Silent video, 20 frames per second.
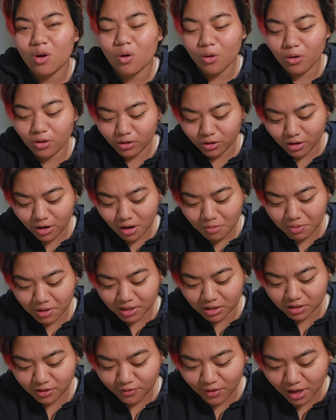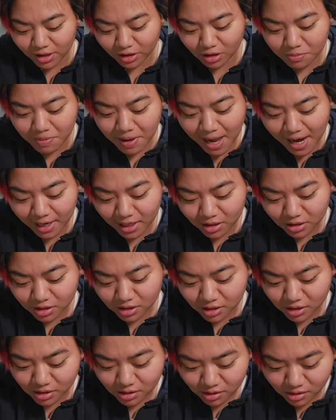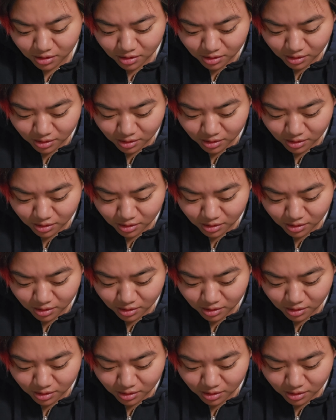order a bunch of other packages